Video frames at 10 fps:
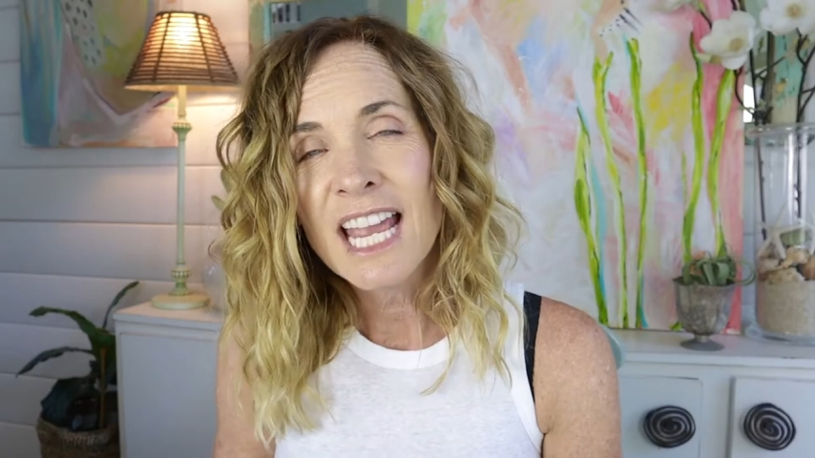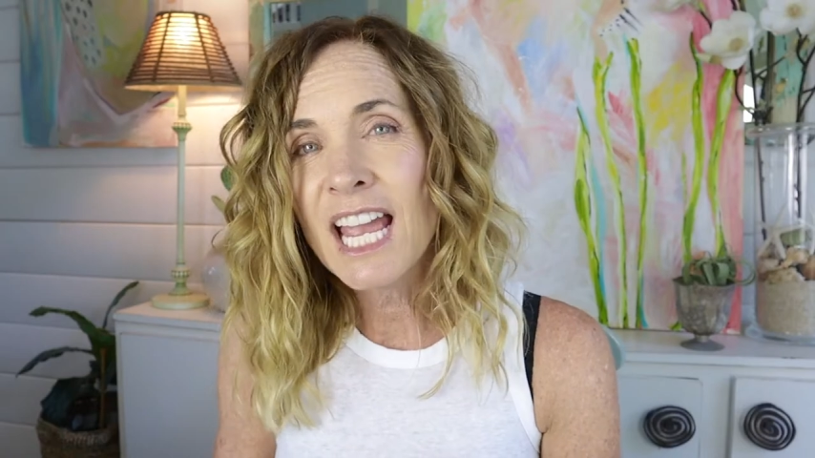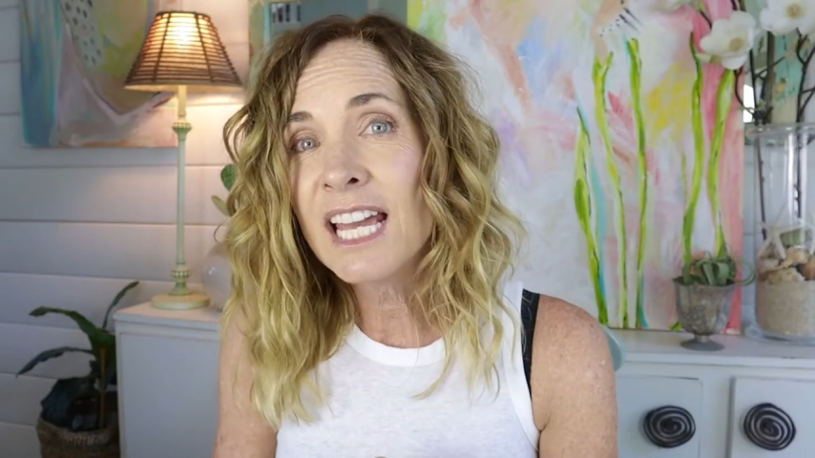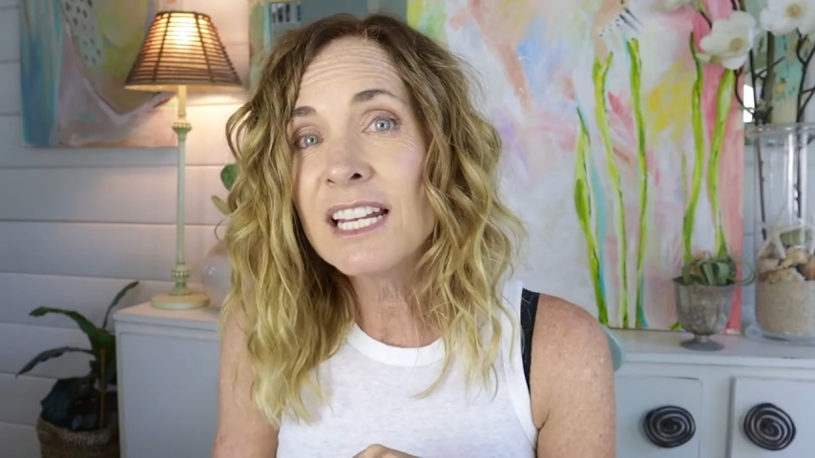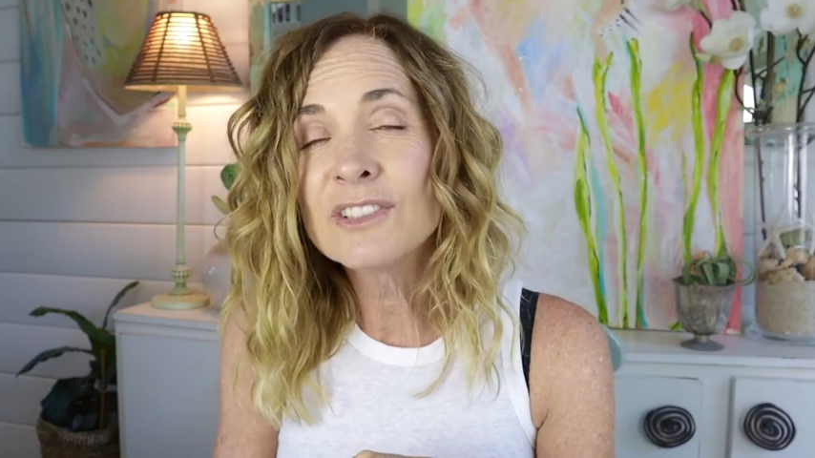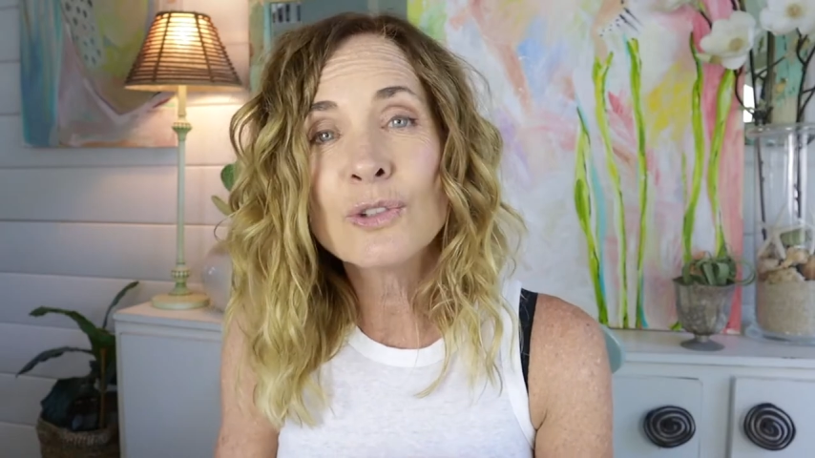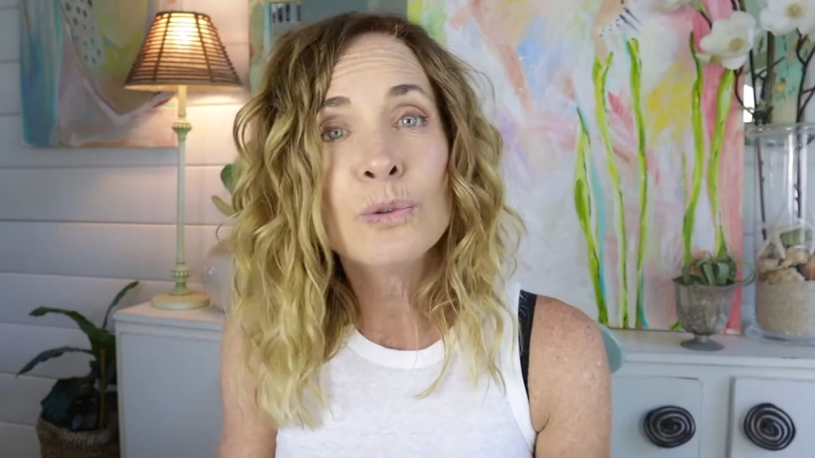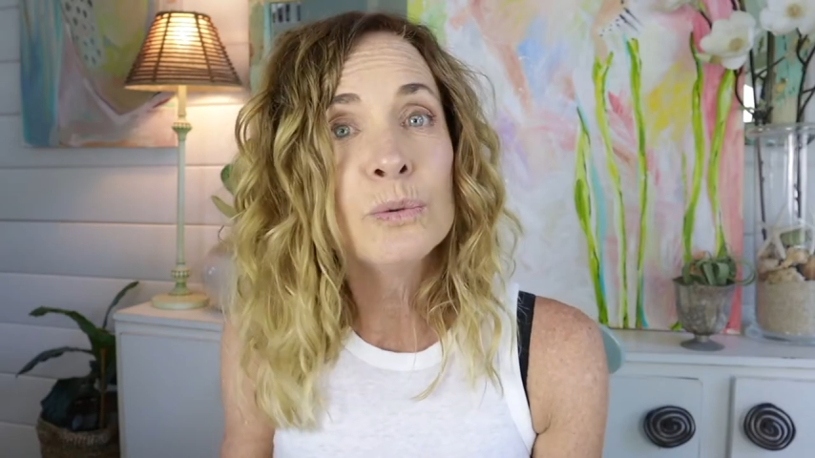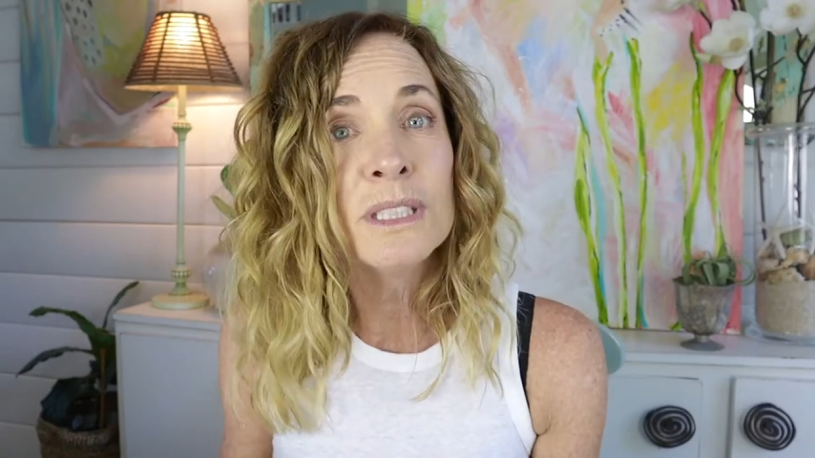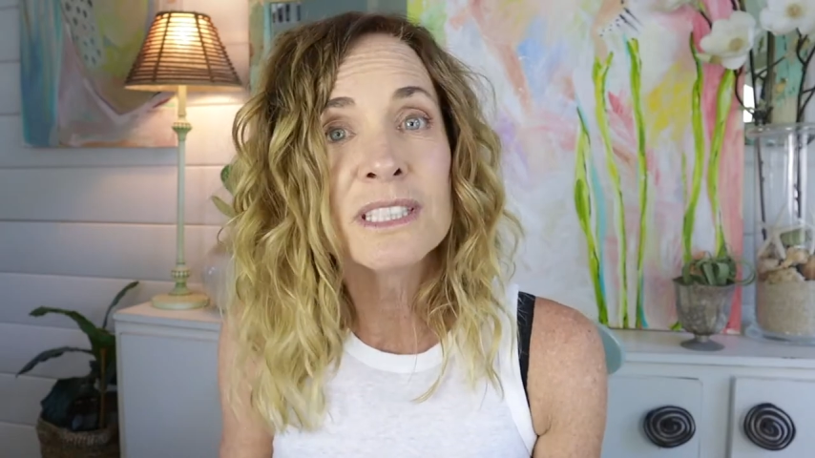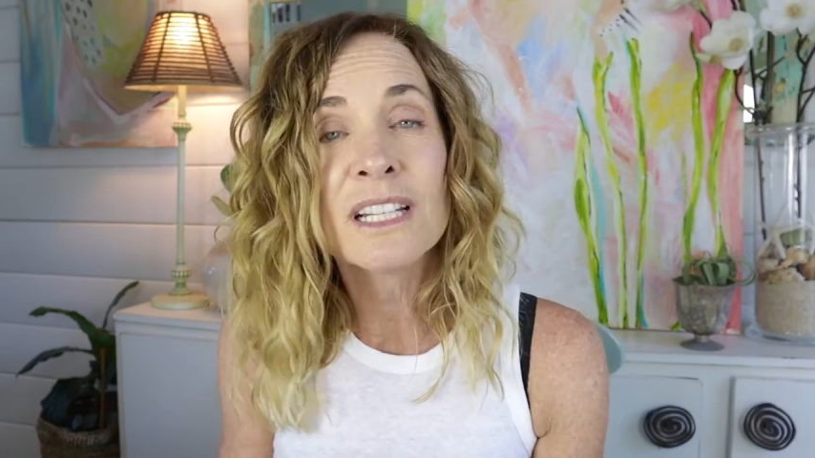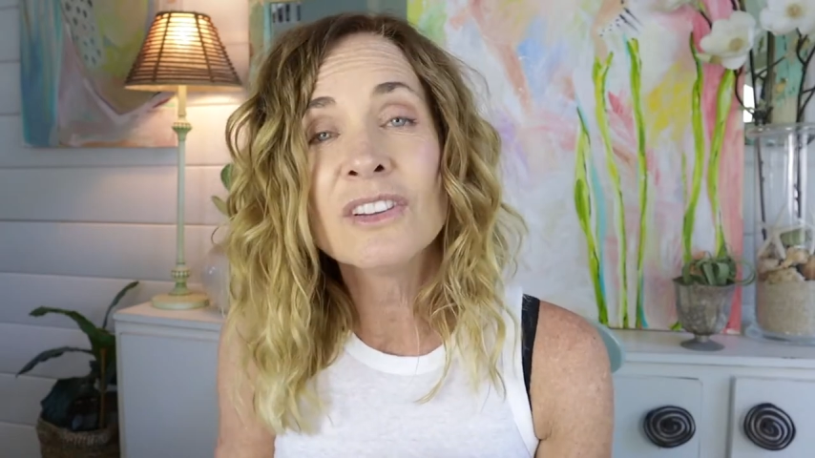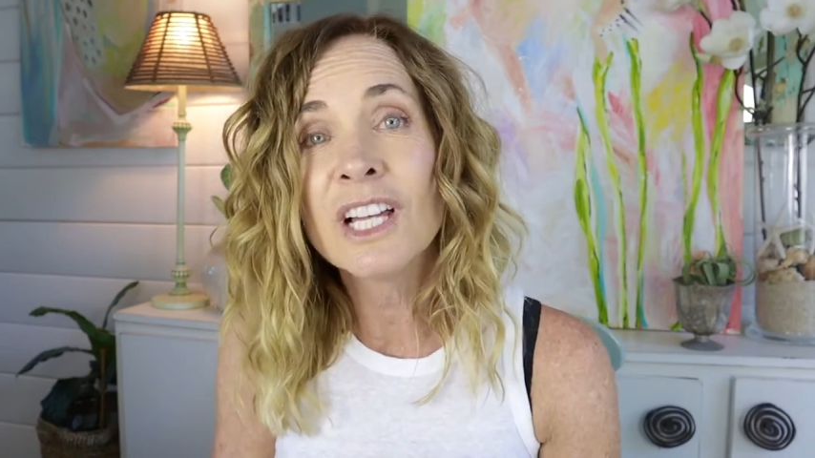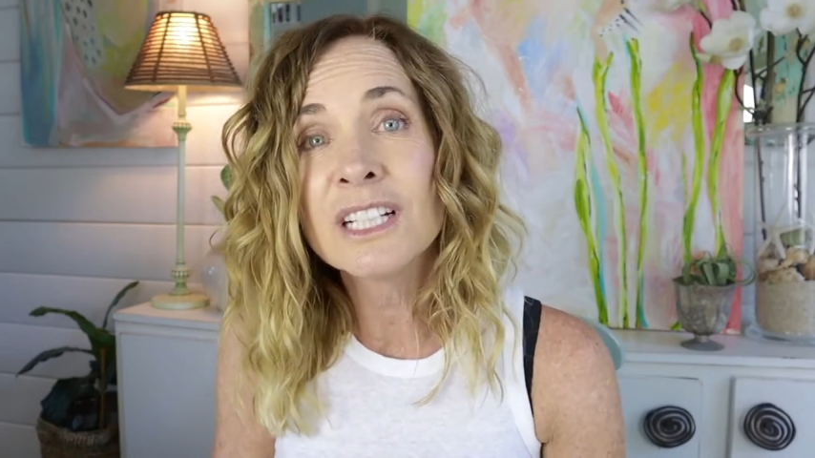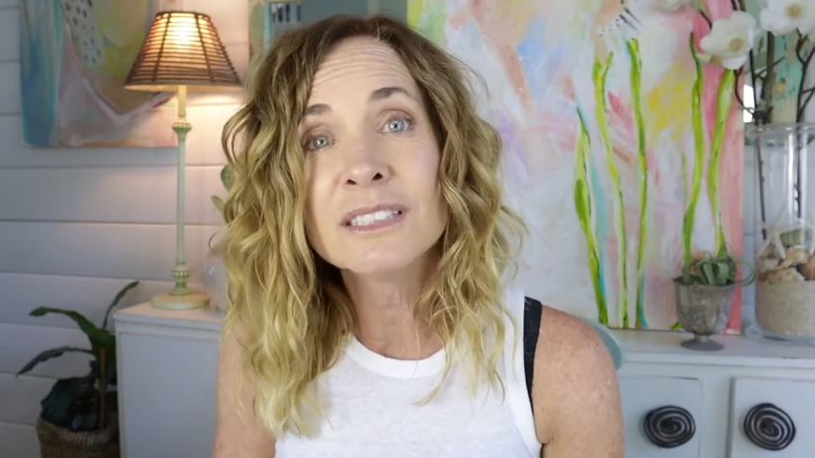And as always, I
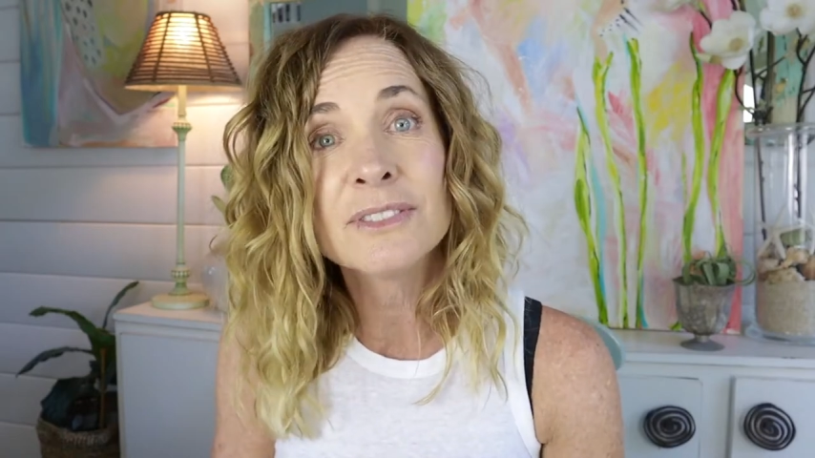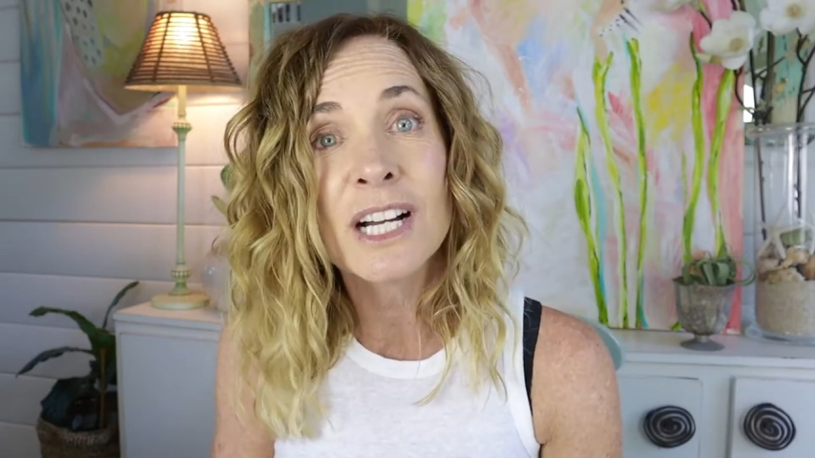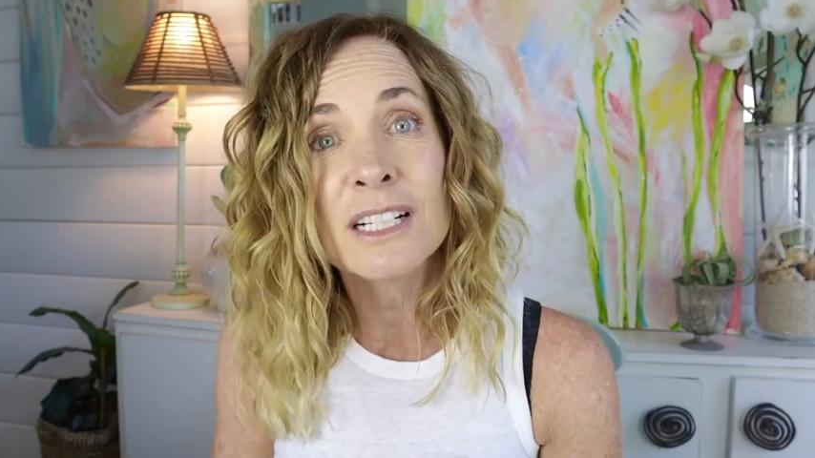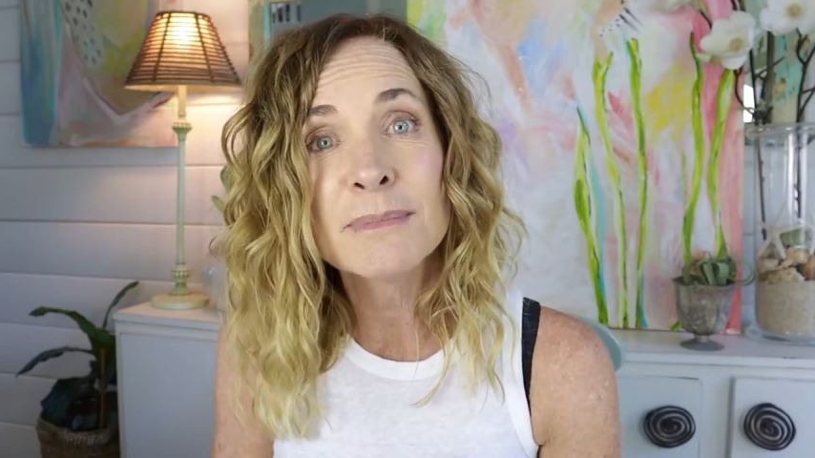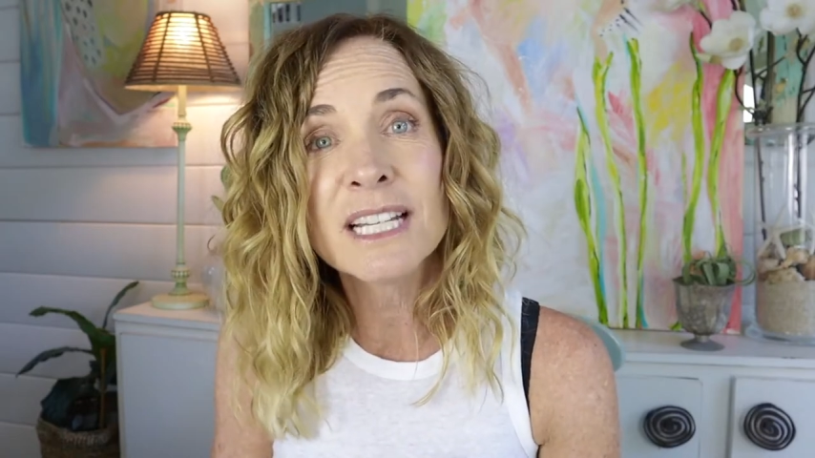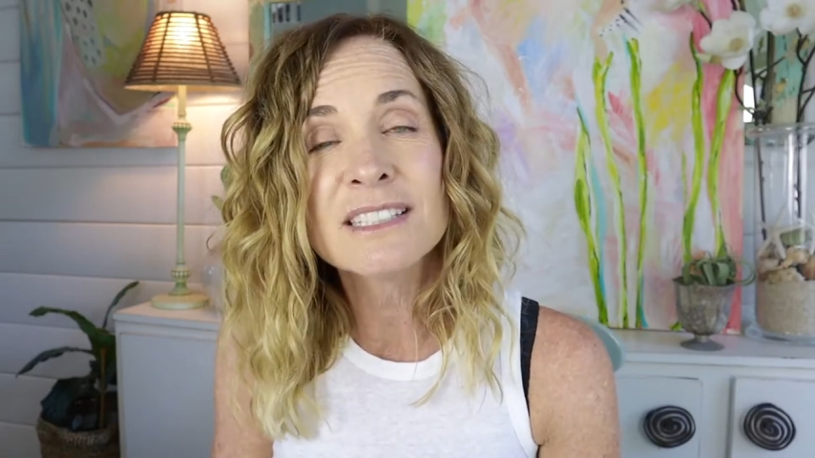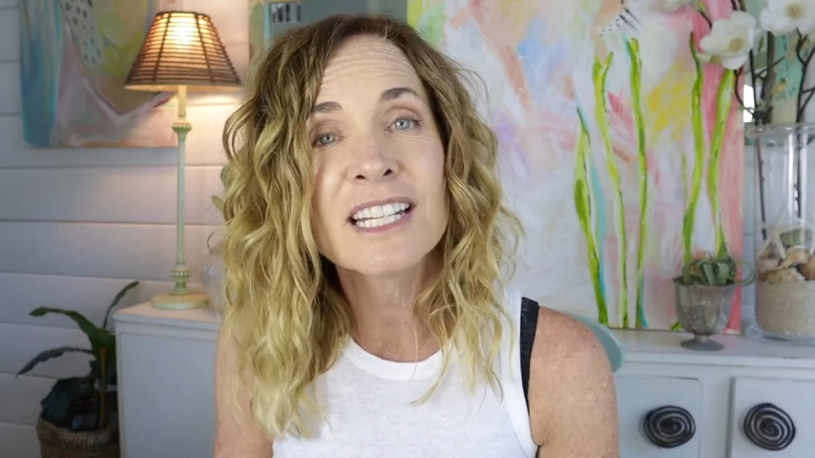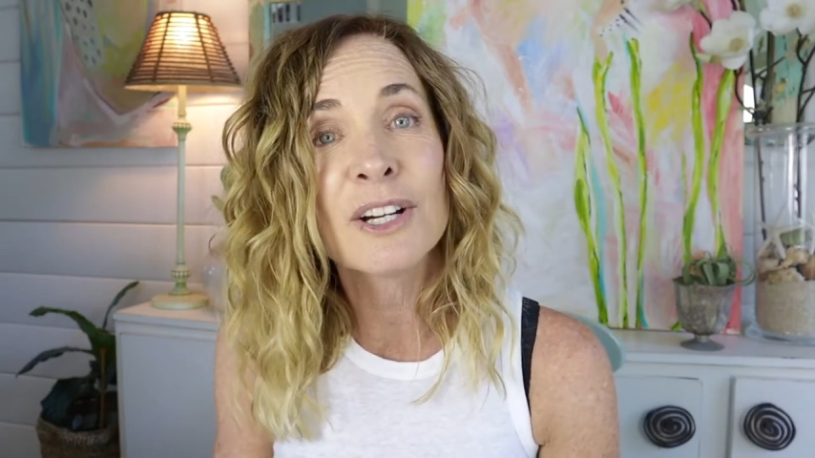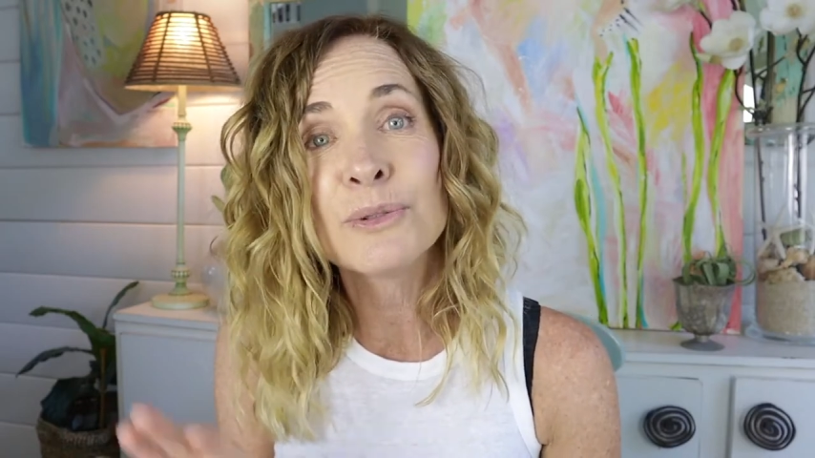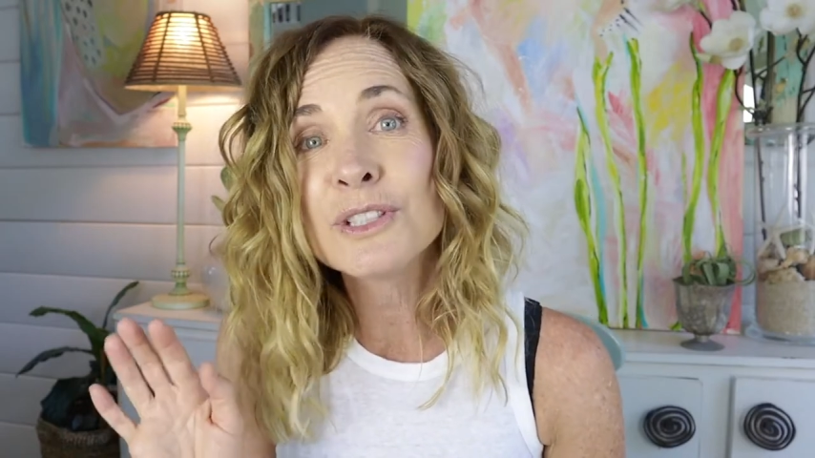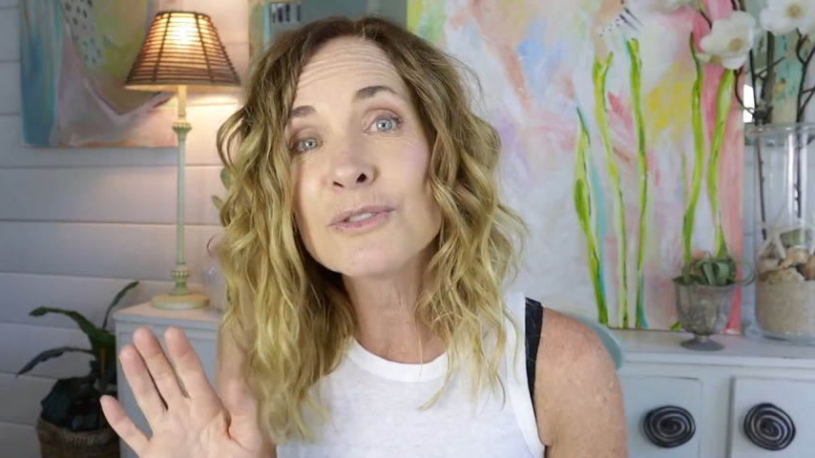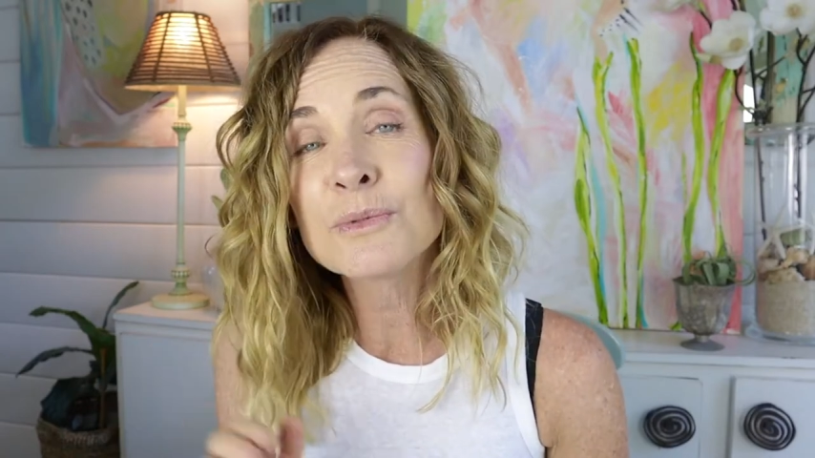love comments and I always